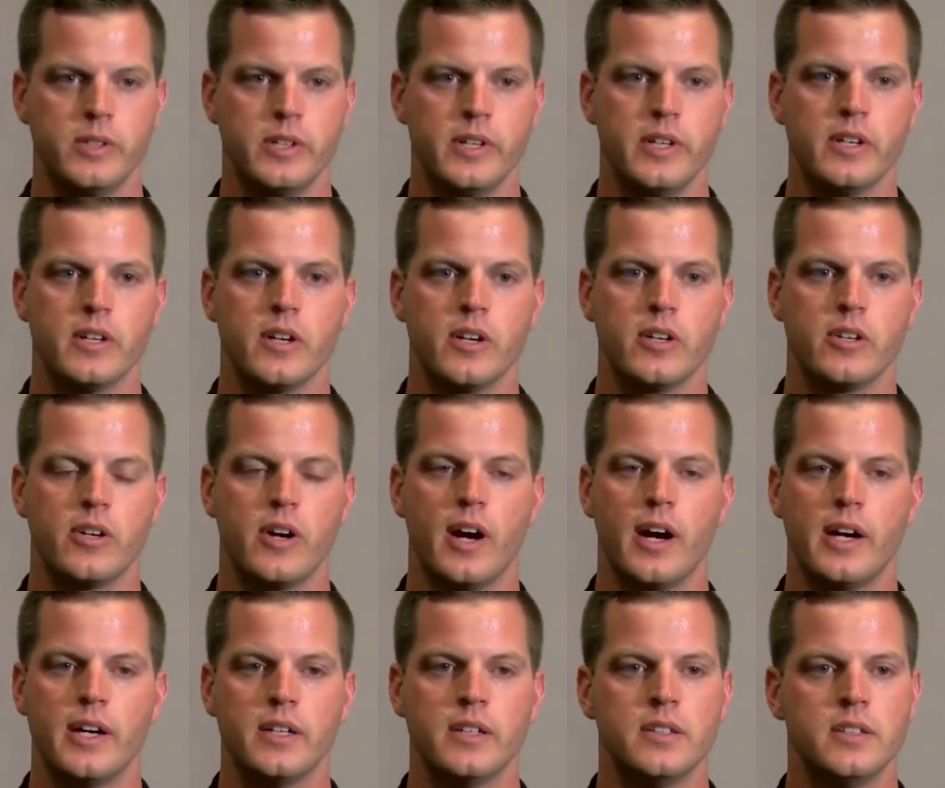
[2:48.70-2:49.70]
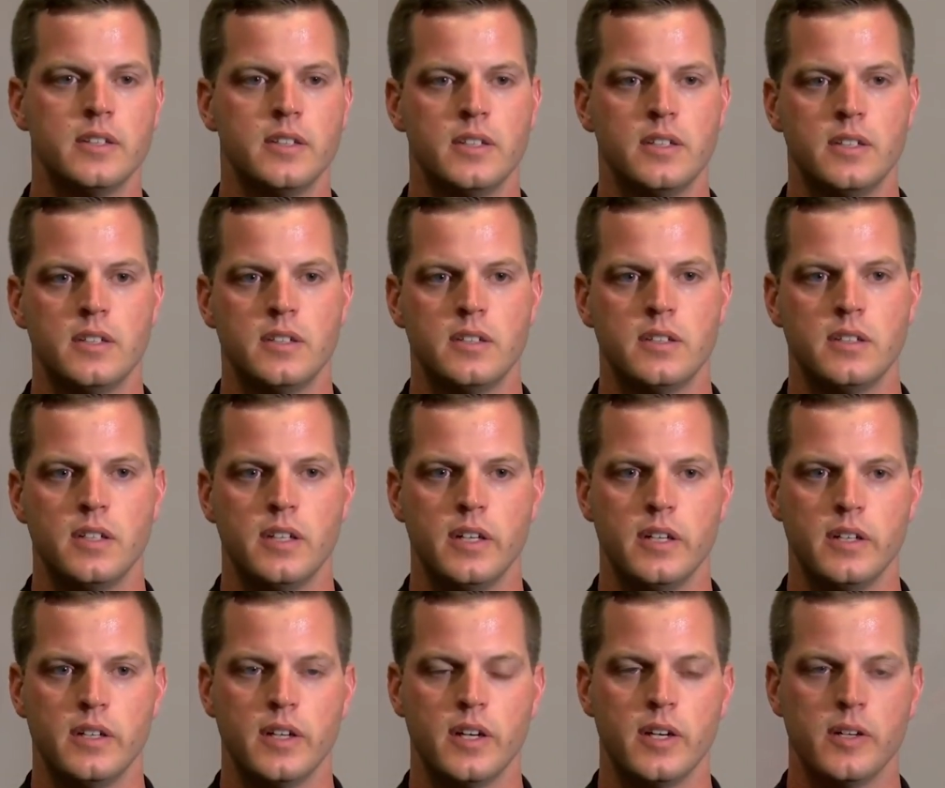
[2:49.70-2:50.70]
when you hear her crying
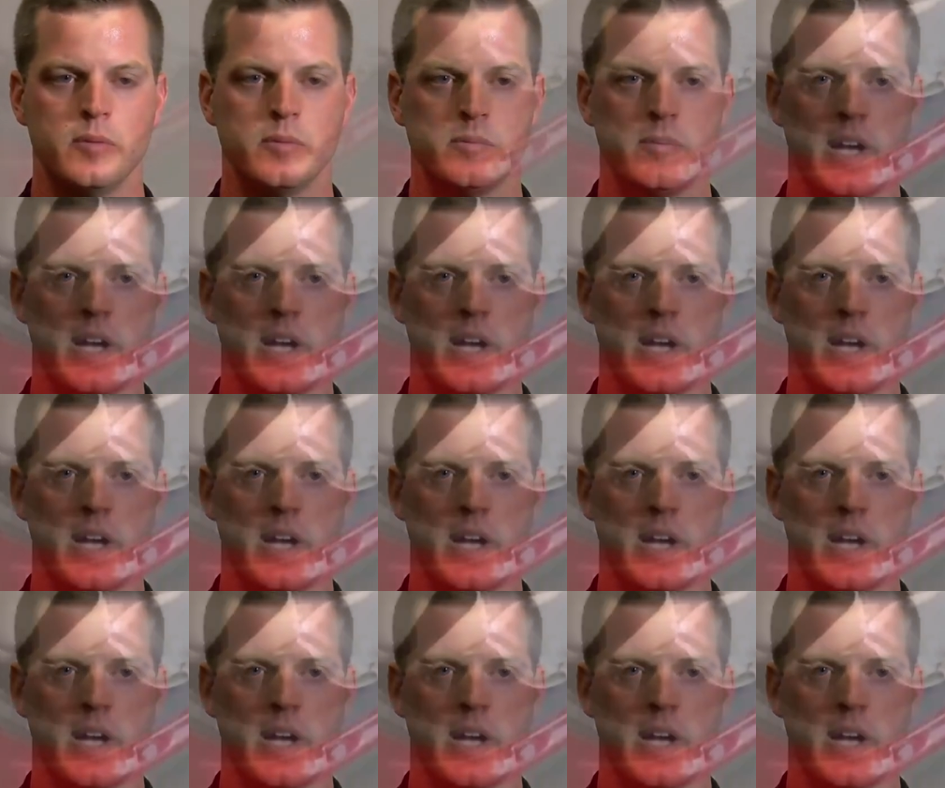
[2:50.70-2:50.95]
and uh,